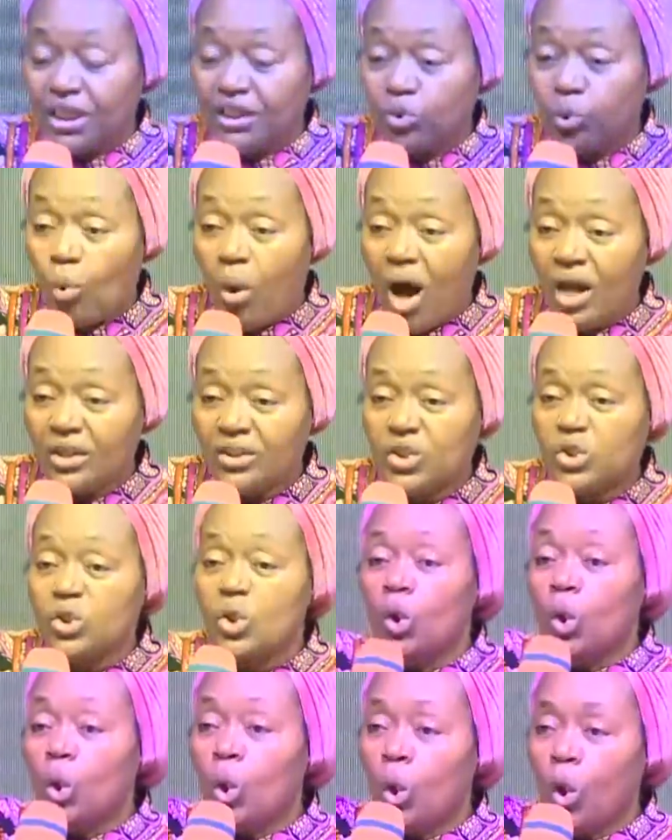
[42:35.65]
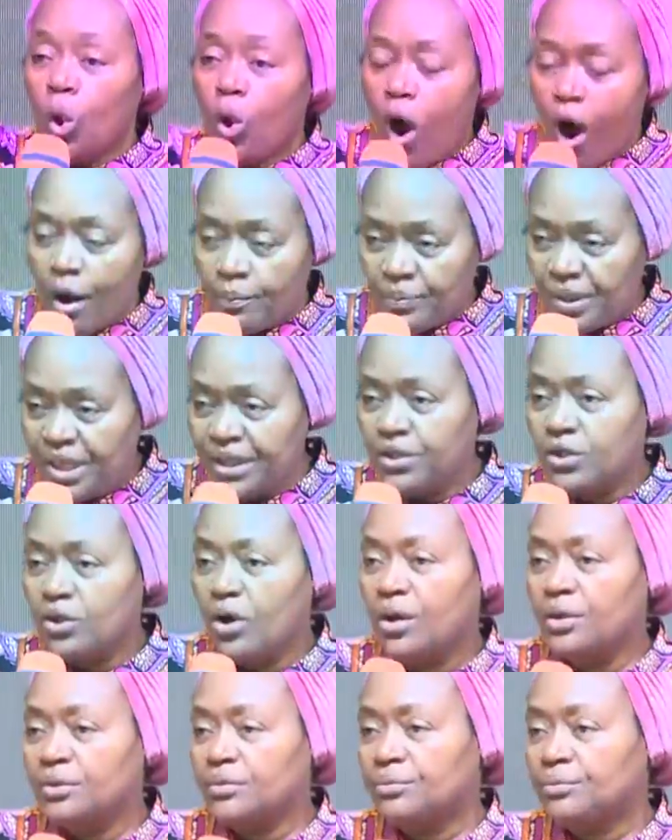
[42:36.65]
body is what?
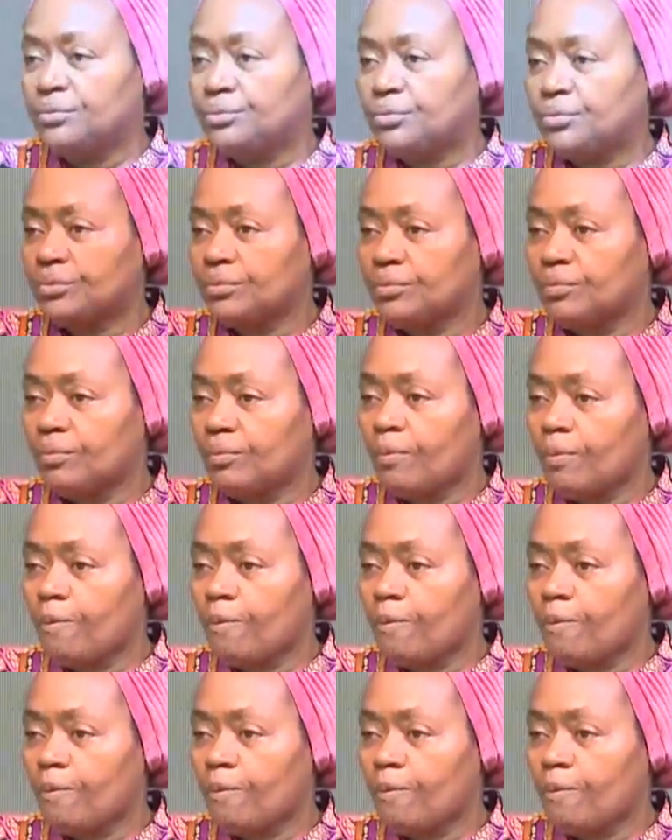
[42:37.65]
Communion.